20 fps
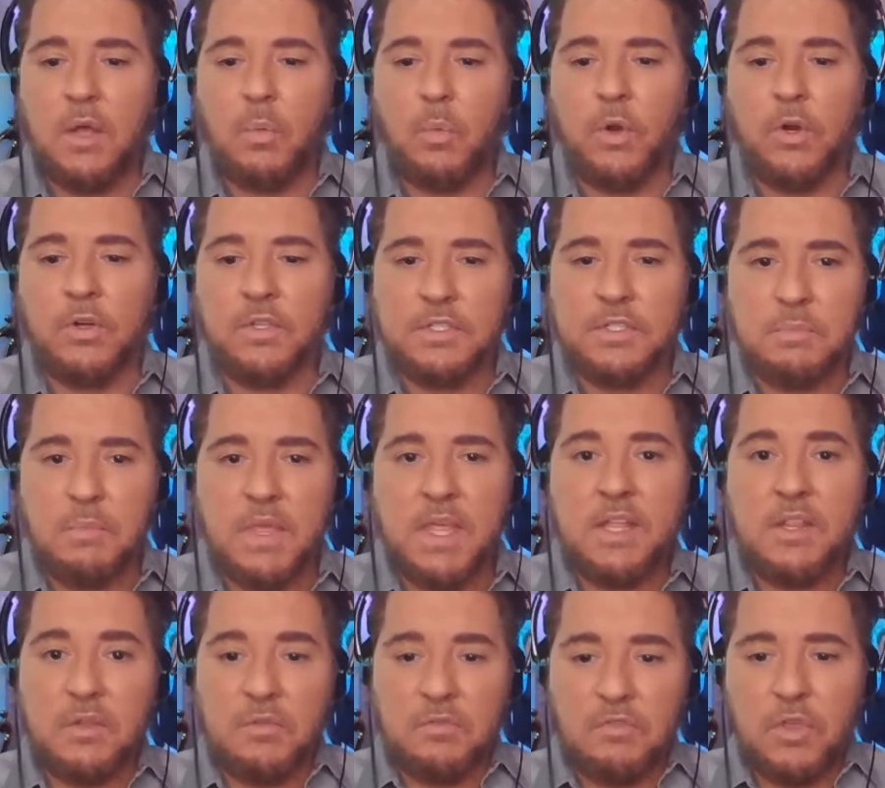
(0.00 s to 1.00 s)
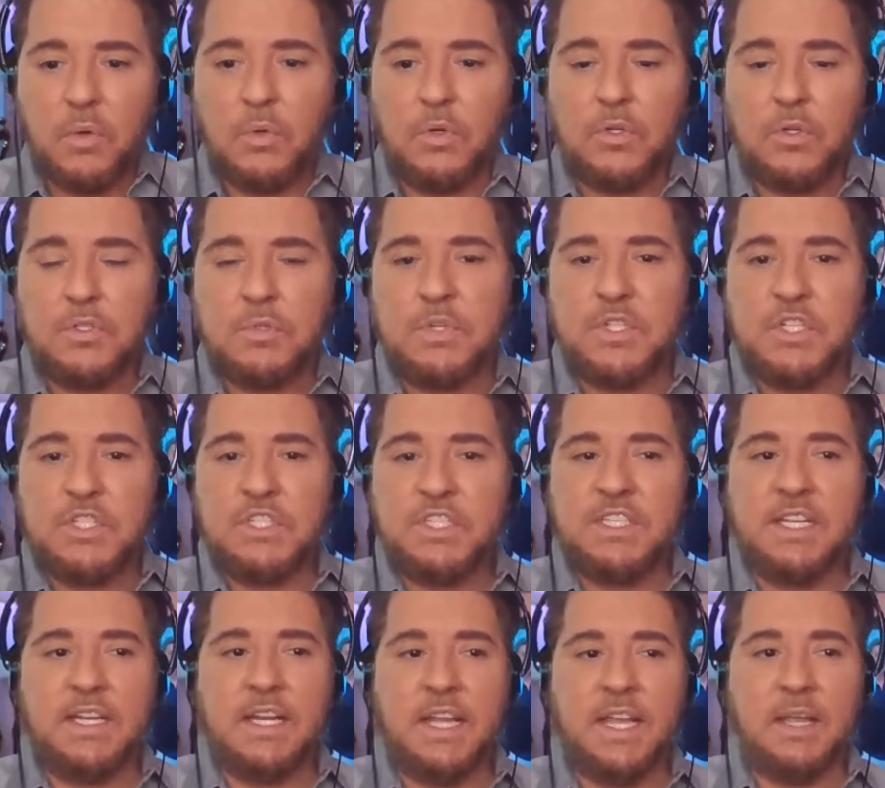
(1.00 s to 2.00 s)
where it's me and the viewers. We just
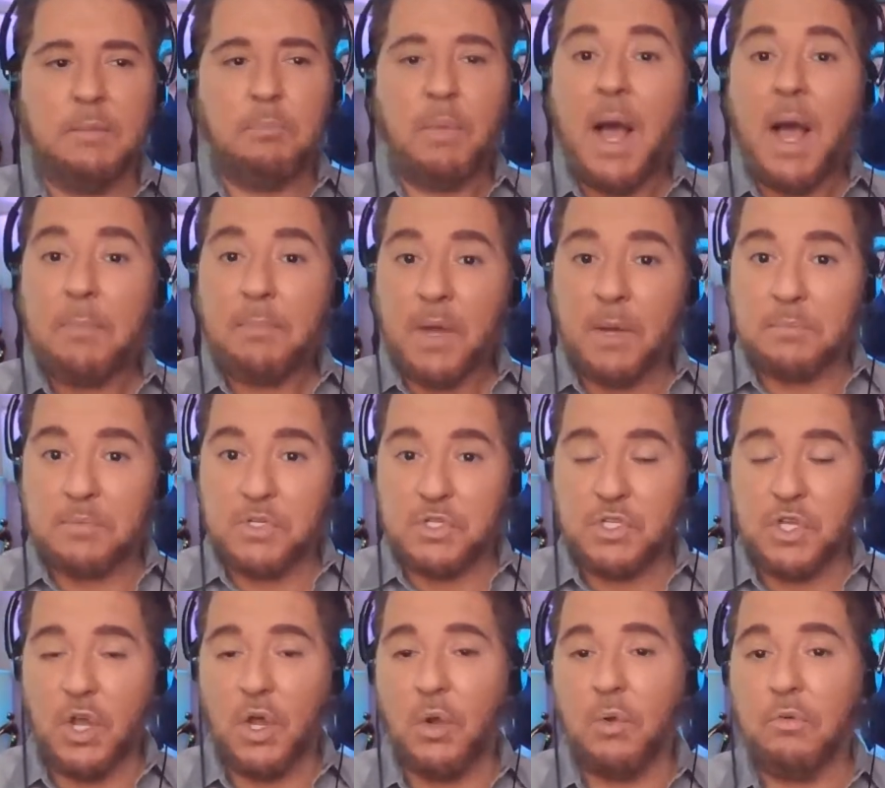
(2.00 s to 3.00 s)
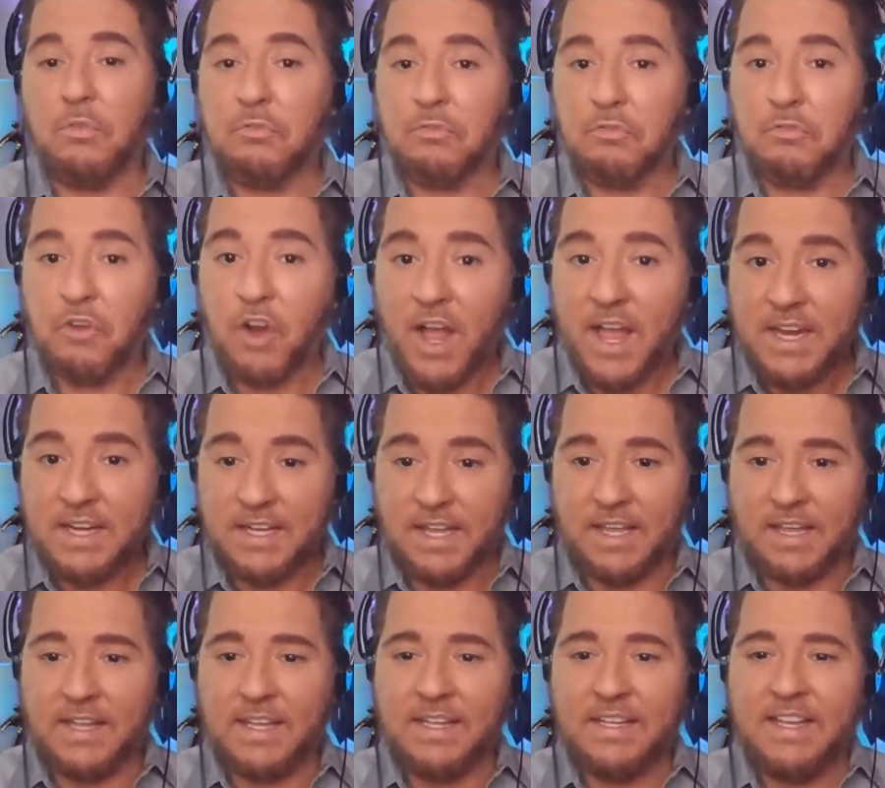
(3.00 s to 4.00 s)
did a pop up show
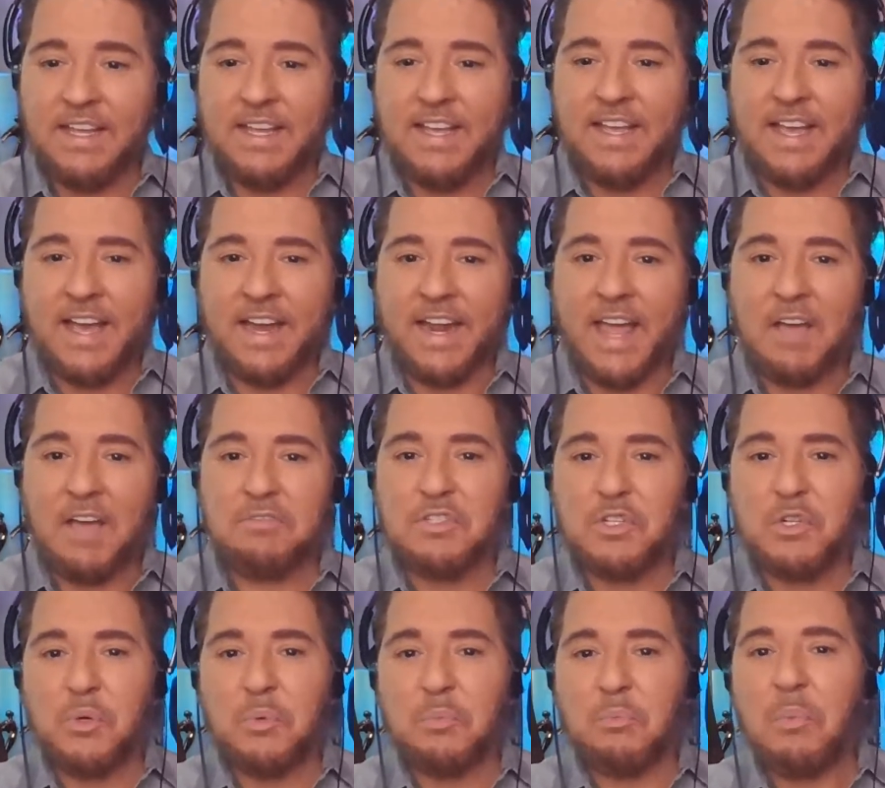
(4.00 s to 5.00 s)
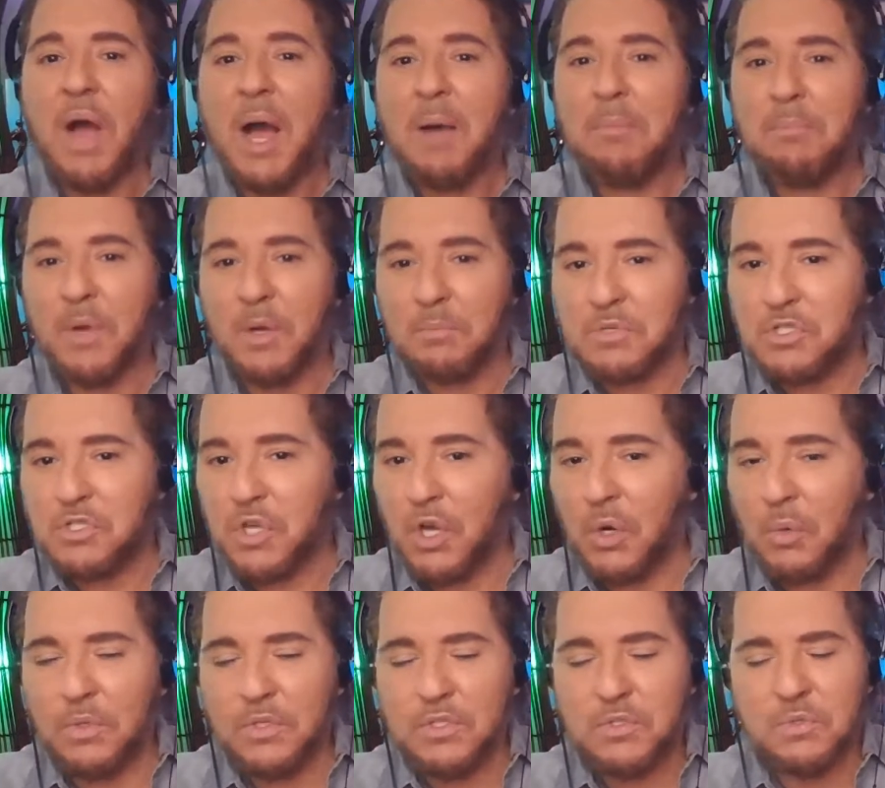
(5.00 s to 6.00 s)
Friday, an afternoon pop up
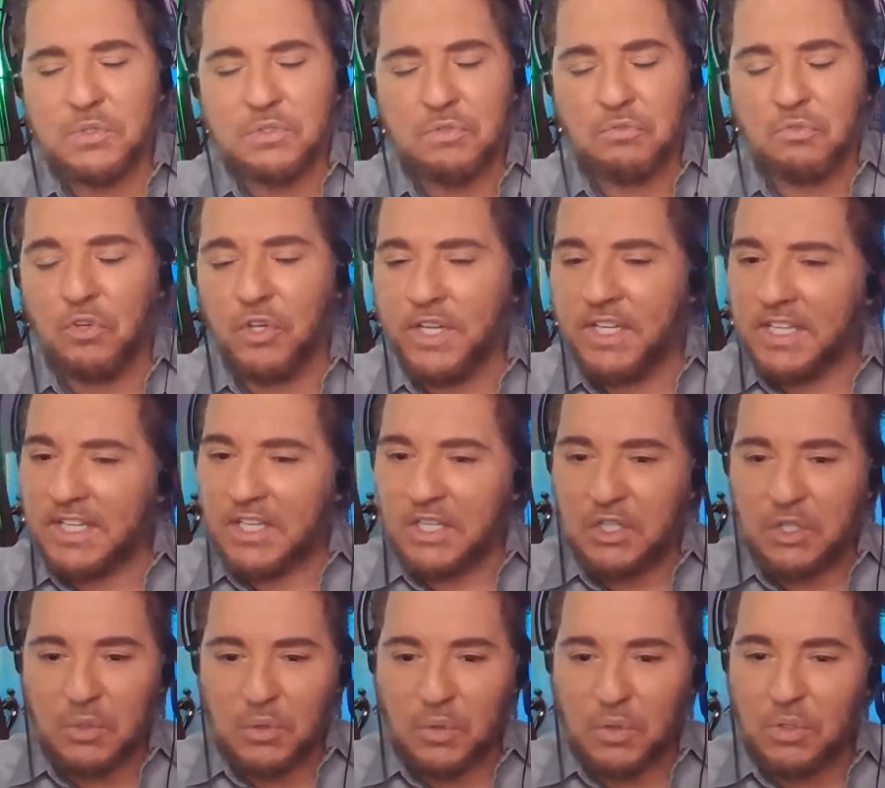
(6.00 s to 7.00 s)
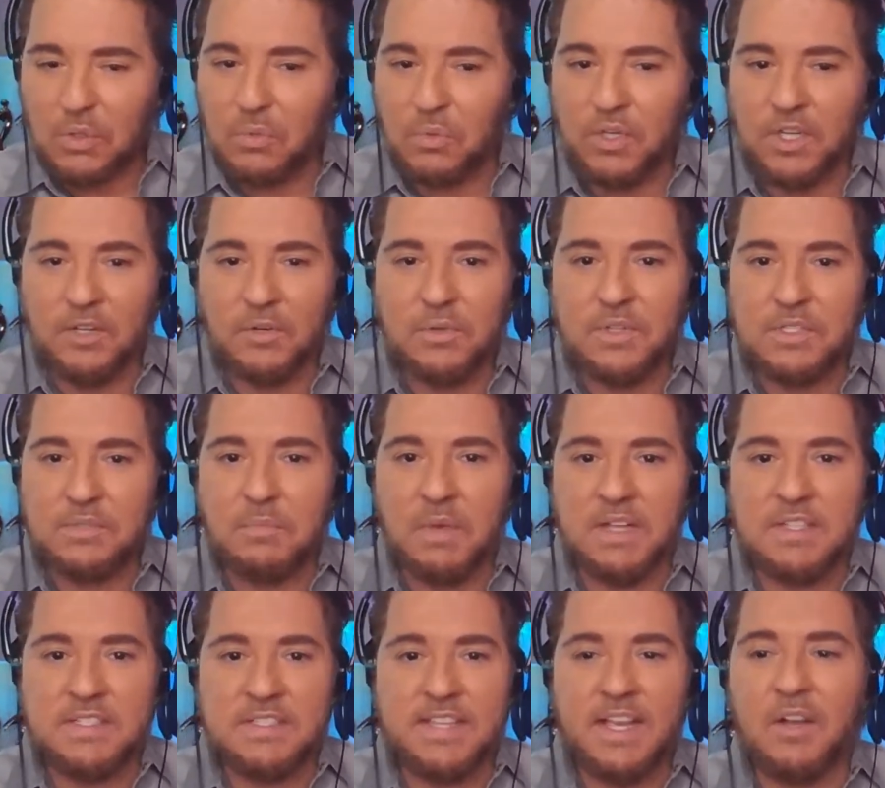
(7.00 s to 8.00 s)
show, which was really cool, where it was
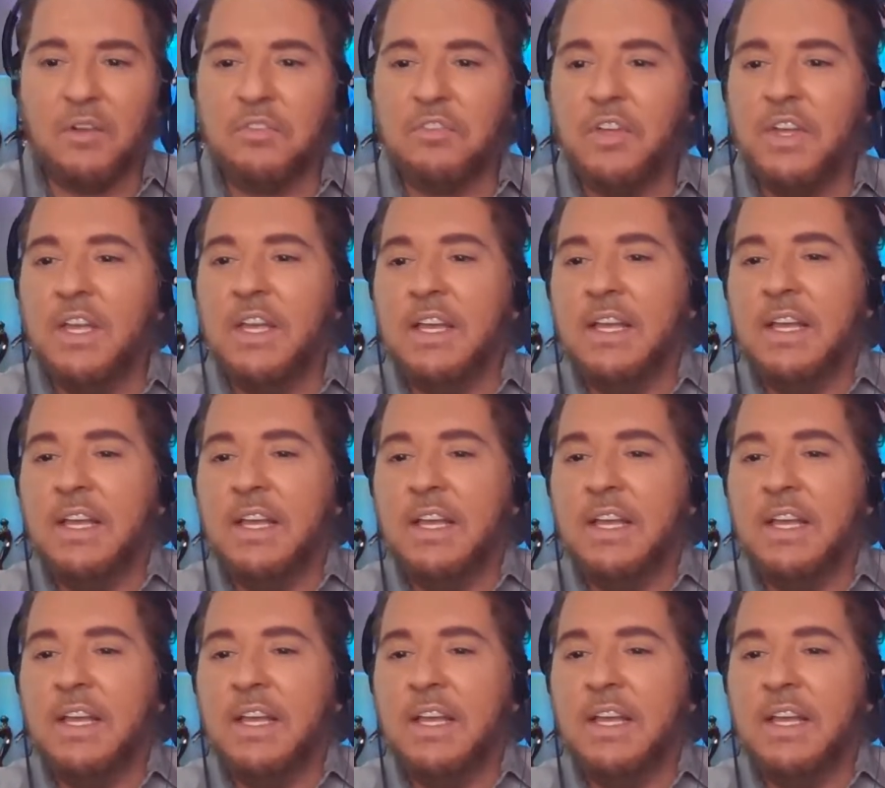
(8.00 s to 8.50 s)
myself